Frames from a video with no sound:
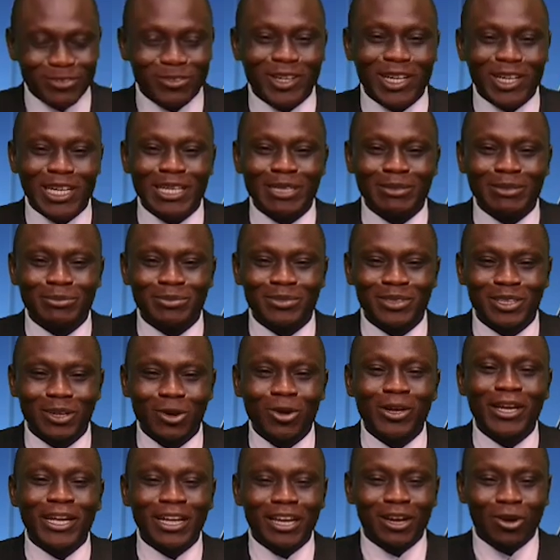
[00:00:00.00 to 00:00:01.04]
Um,
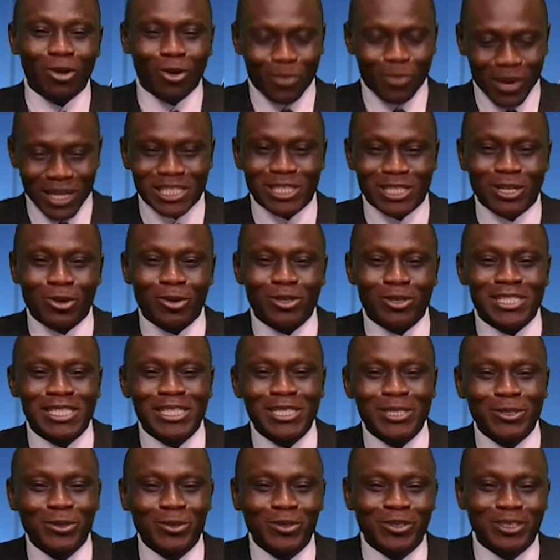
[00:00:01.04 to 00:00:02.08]
Okay, Obasi,
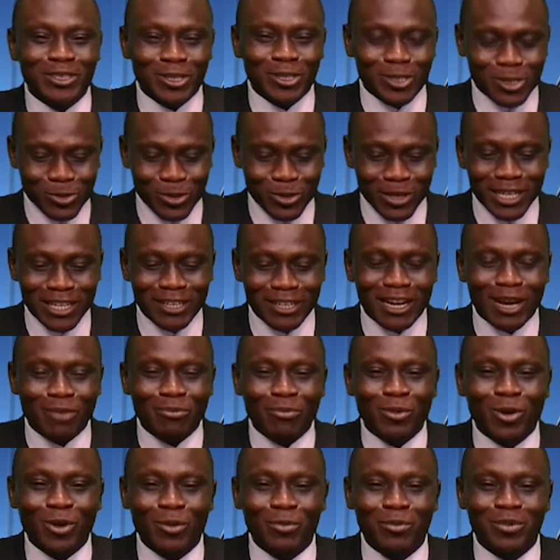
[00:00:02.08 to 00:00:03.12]
continue. Just quickly
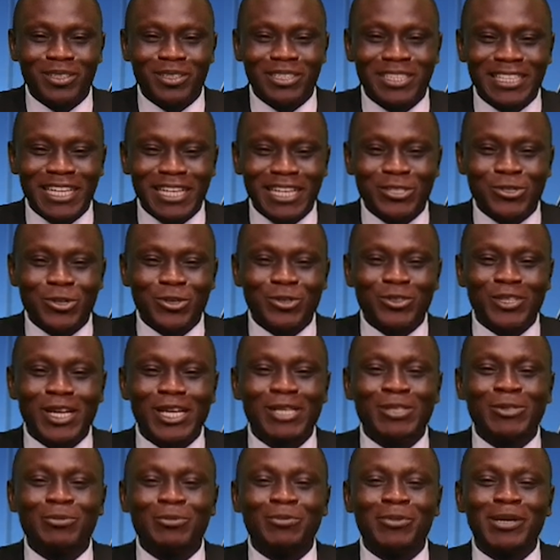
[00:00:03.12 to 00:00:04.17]
wrap up. The network
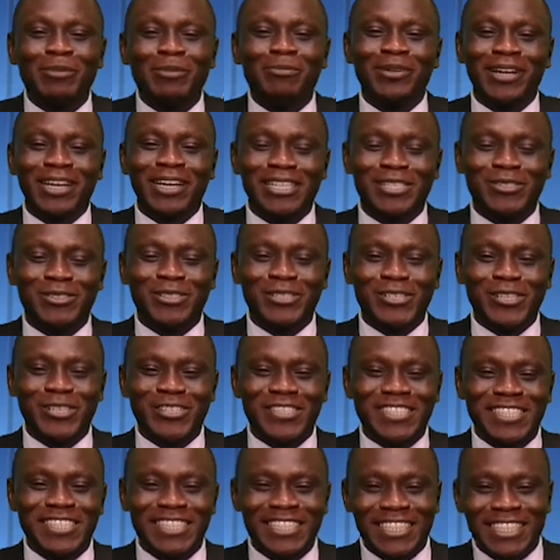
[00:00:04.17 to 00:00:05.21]
trying to play pranks with
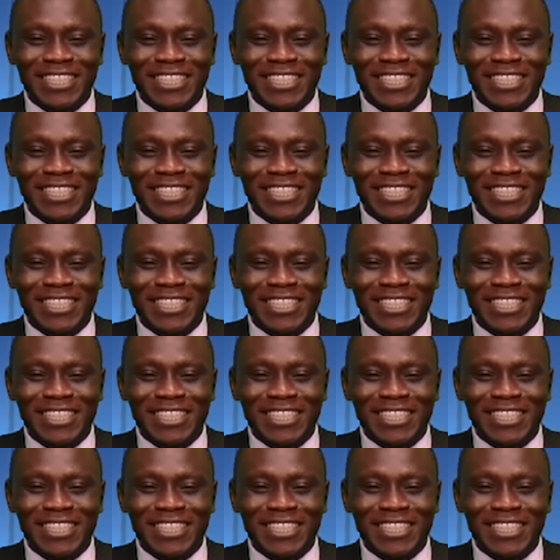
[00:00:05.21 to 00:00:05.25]
us.